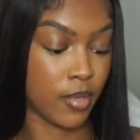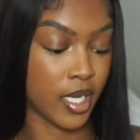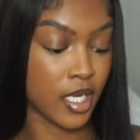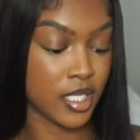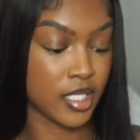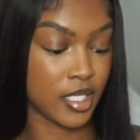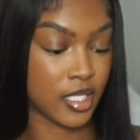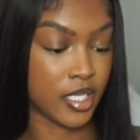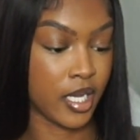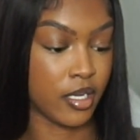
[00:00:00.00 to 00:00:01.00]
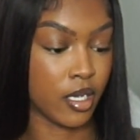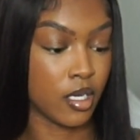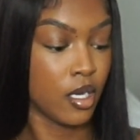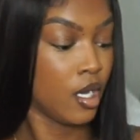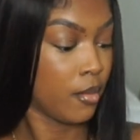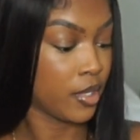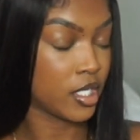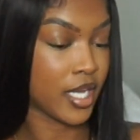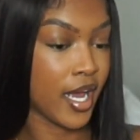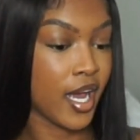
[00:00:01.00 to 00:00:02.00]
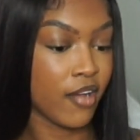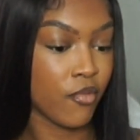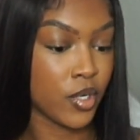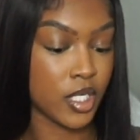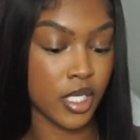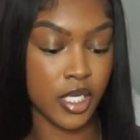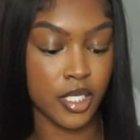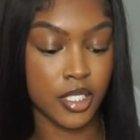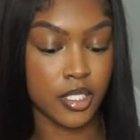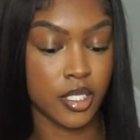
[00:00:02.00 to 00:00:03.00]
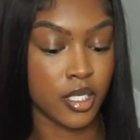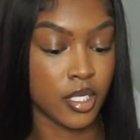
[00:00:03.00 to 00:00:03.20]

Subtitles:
I got this in a 10, yeah, because I have one of these